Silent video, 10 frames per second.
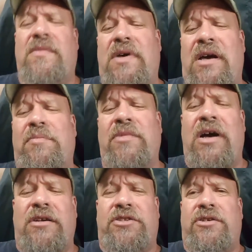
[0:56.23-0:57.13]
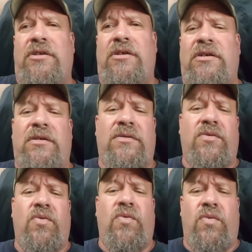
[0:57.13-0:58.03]
I'm not sure
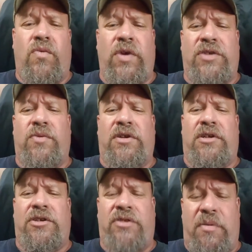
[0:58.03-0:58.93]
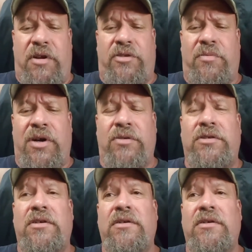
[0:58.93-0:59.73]
which one contributed the most.